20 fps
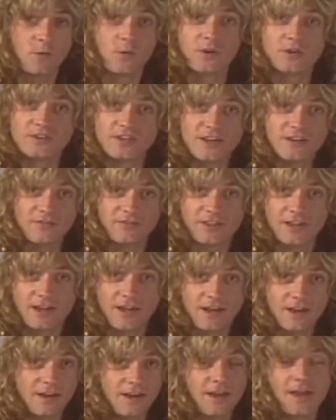or D
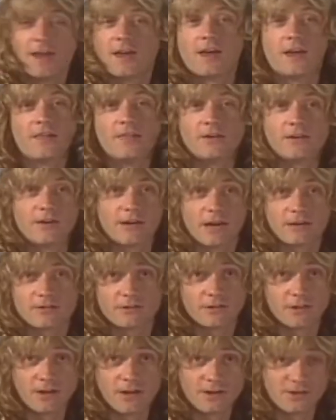flat, and they're out to
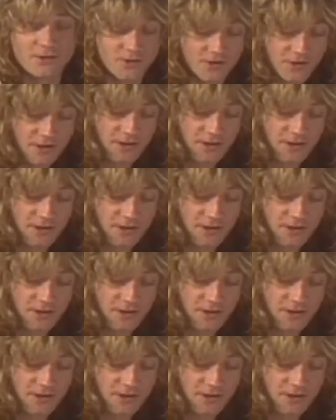lunch.